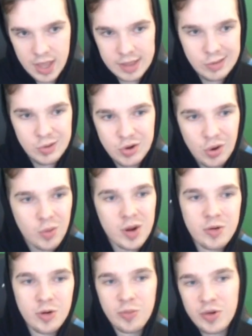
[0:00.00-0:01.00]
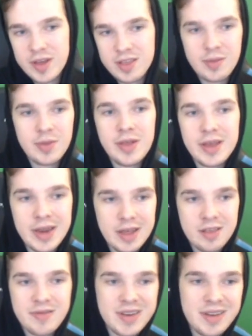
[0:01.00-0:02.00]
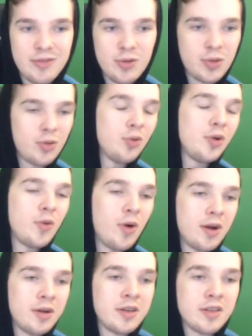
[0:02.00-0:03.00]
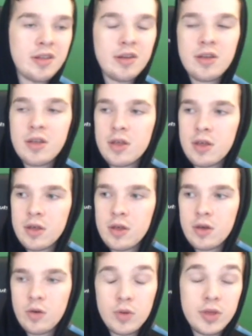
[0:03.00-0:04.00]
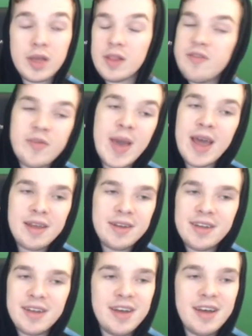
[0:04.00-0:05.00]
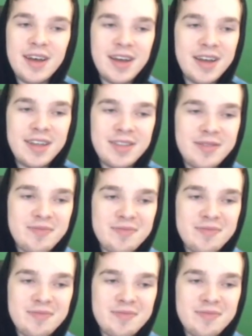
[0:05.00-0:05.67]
And you don't want to replace something like an Excavated Evil with a Holy Water, because then when you get Living Mana'd,